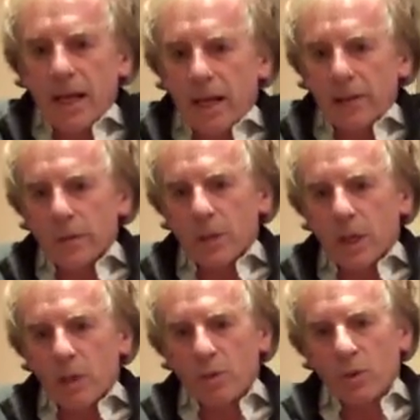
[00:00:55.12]
And
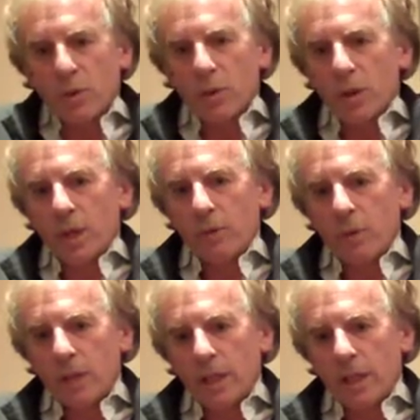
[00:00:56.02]
so if
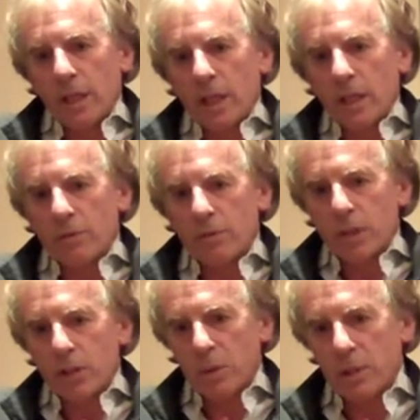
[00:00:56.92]
you get a younger,
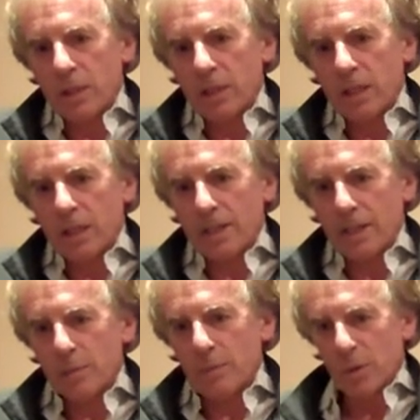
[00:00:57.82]
fresher whisky, it
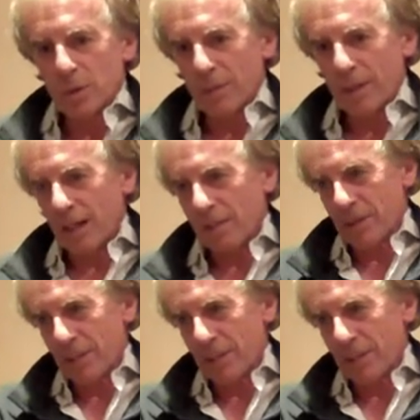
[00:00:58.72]
tends more to be an upper